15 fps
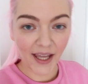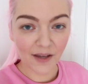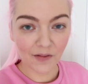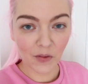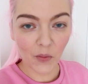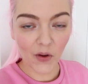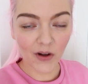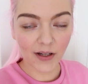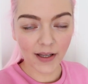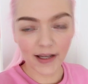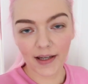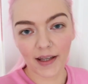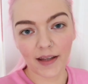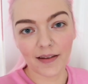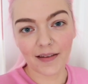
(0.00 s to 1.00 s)
Hey everyone,
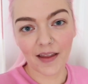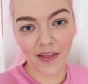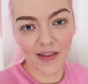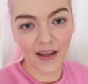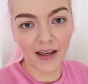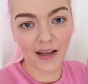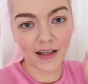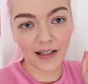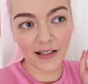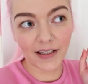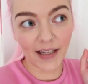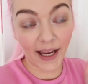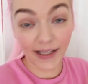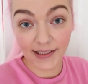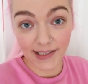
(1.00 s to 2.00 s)
it is the
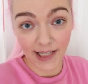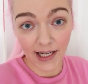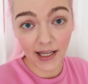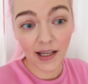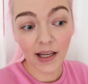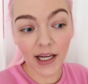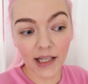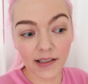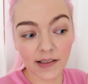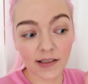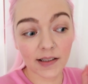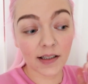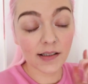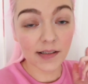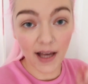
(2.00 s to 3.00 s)
next day,
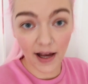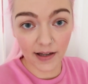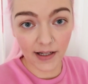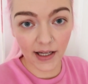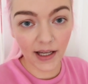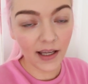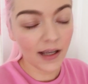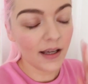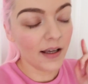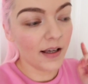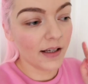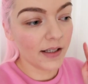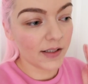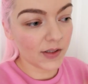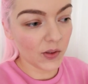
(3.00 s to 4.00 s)
it's Saturday.
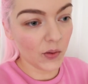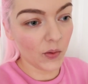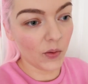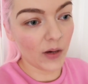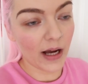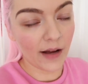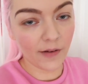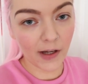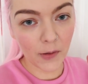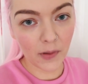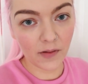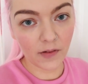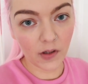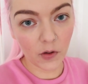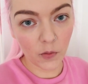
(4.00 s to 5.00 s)
So I've had a
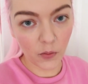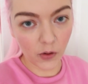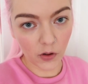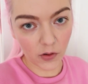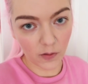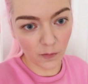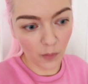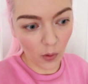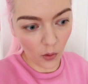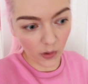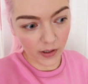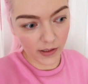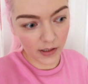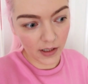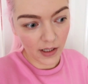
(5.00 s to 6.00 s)
bit of an unproductive
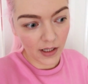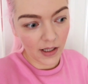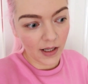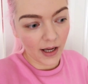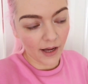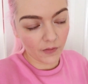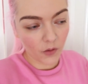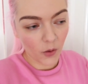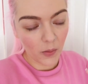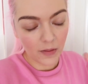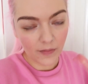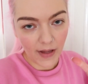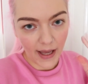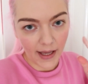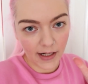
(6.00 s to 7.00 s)
morning. I've got a
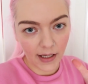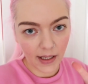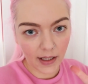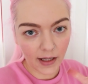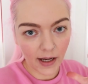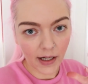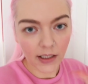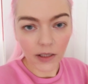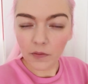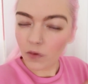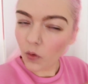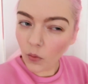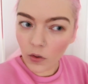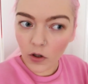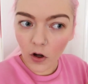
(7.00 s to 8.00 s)
bit of a headache kind of
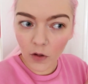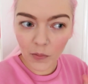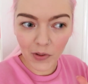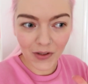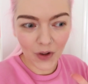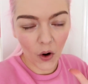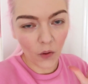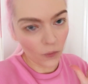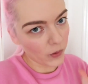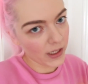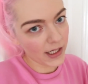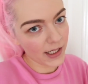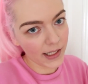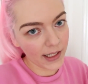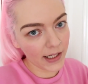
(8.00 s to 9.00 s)
going on, but not
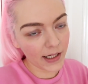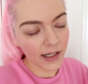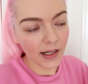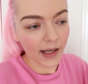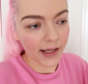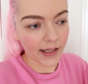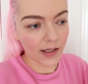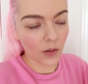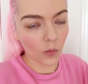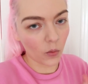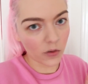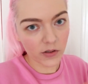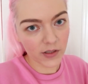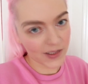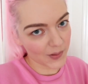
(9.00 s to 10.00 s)
really. Like, it
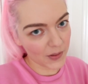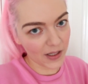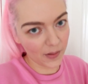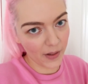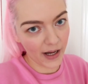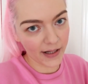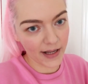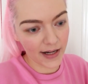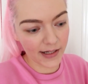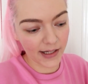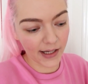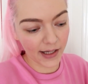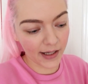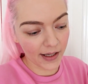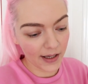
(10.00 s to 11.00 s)
wants to be a bad
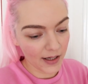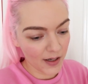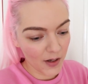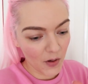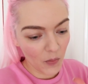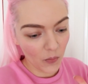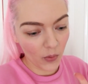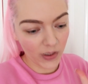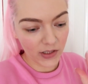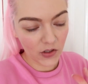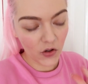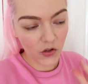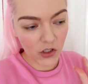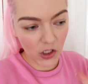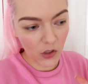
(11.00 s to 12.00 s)
headache, but it's
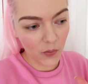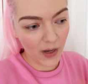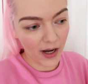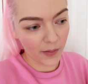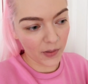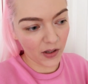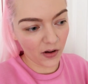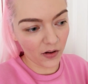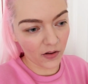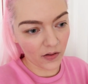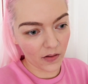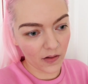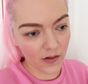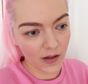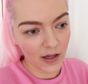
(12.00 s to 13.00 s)
not too bad
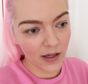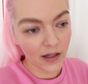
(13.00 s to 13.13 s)
because,